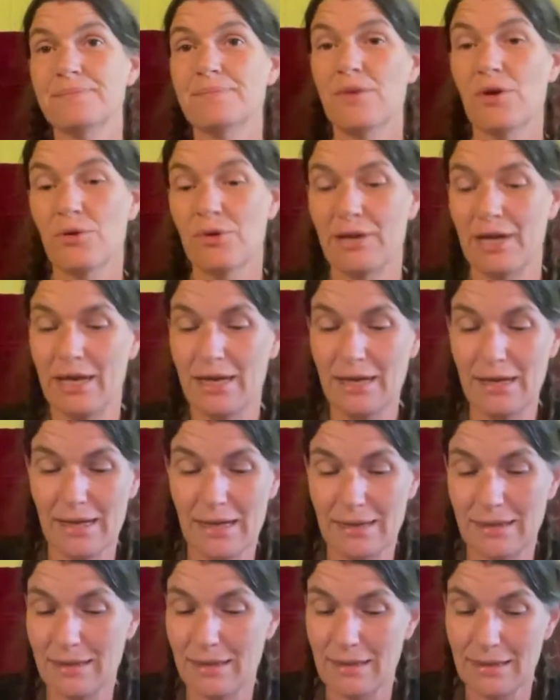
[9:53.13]

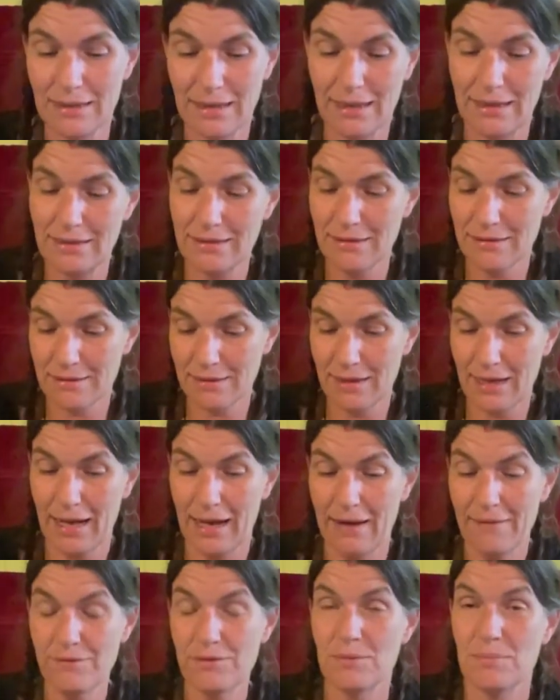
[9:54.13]
Okay, it doesn't
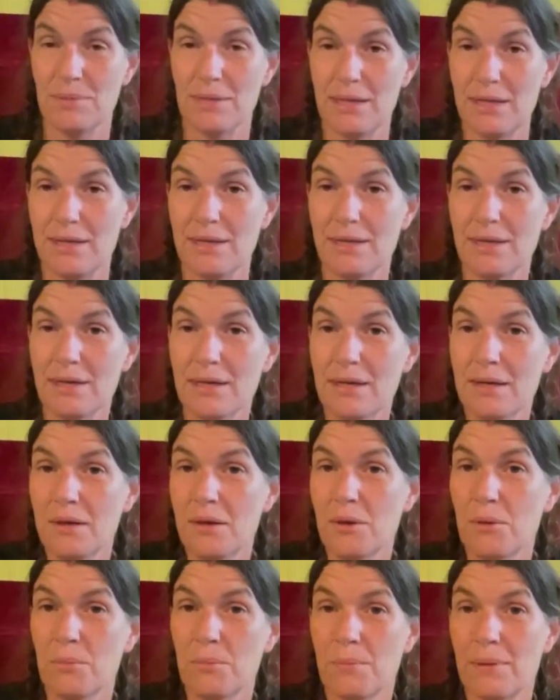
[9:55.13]
have to be,
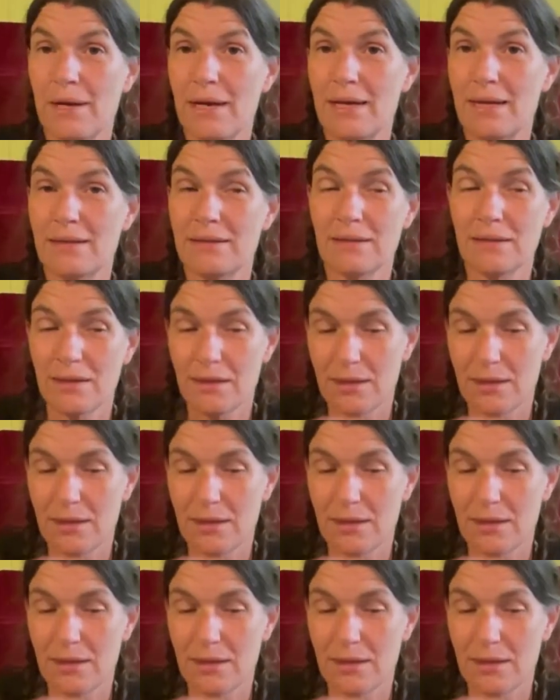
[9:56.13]
but